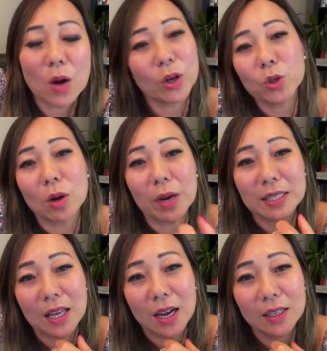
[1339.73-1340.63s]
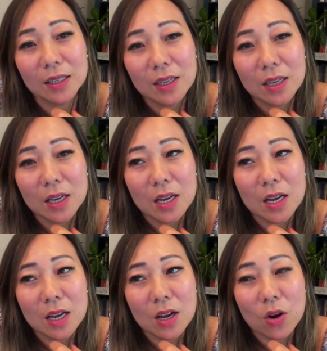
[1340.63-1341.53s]
I want you on my side.
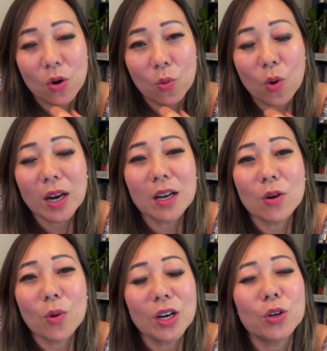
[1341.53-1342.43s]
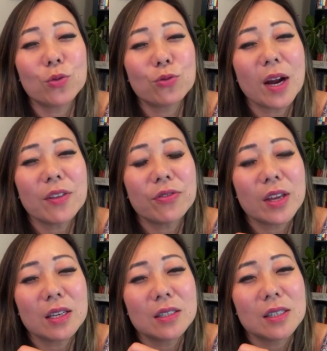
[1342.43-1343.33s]
What a great
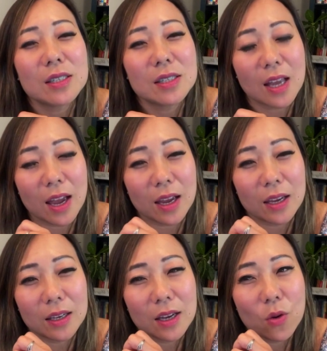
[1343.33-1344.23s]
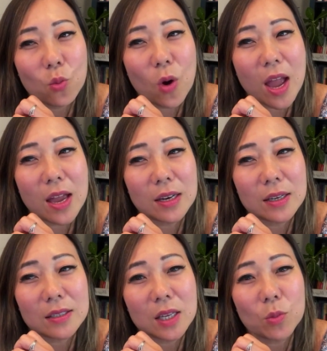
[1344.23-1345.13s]
thing to say
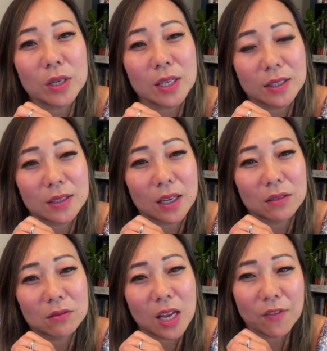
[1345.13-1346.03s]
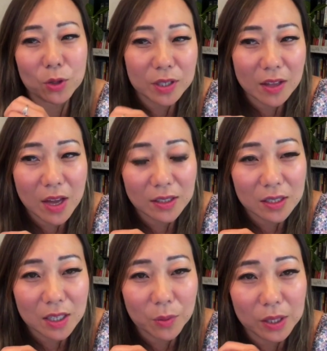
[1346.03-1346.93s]
when someone needs it. Have you said that
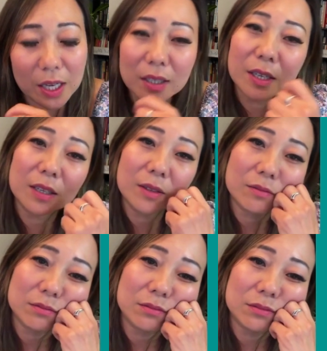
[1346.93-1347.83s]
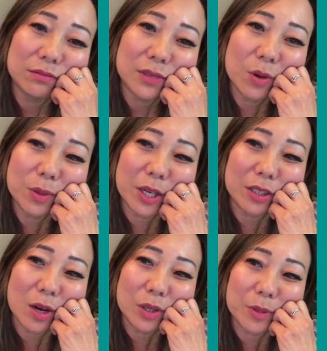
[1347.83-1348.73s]
to someone lately? I want
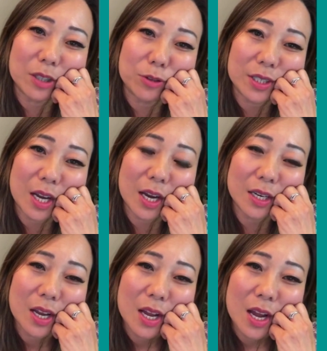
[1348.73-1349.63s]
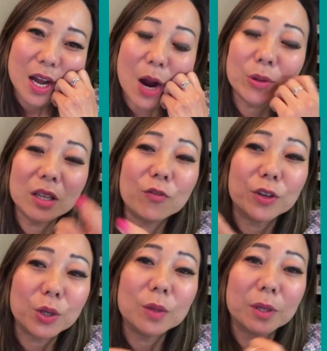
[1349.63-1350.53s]
to be on your side. I would love
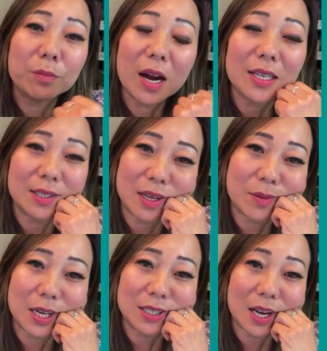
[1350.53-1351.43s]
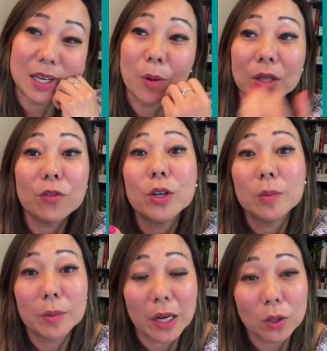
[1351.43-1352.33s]
for you to be my side. I would love for you
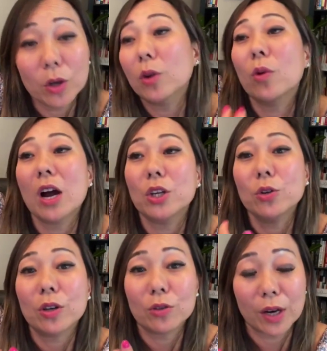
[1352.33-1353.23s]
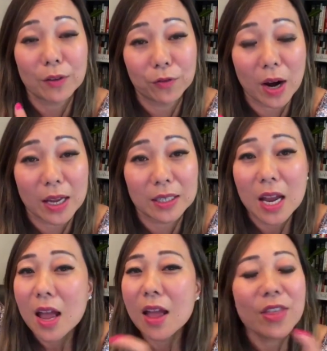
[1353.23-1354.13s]
to be my lawyer. Wow, you are a great friend.
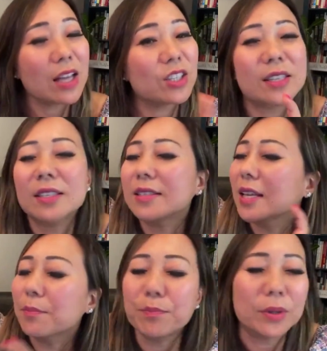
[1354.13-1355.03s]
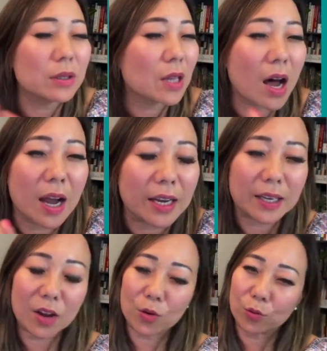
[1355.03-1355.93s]
That's a simple
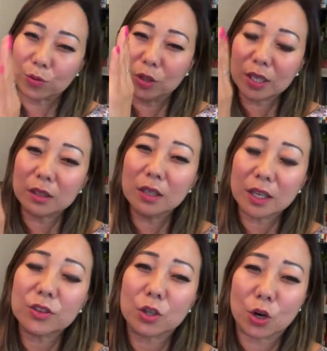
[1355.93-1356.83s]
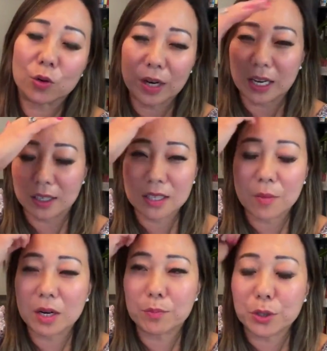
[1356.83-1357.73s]
line. Look at the Korean, because
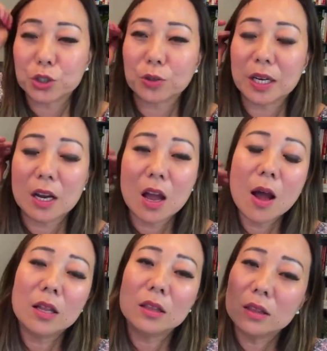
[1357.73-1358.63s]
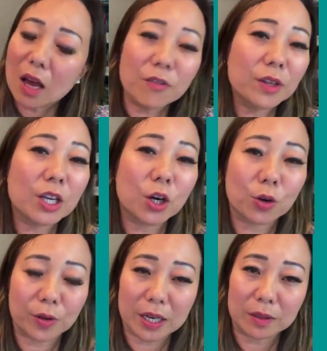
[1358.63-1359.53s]
I'm going to butcher it. Lovely
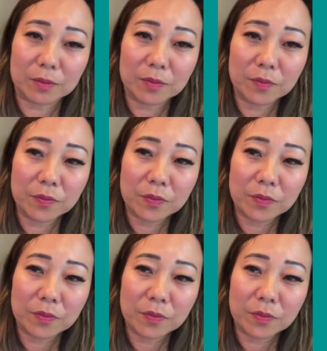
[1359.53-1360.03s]
Korean.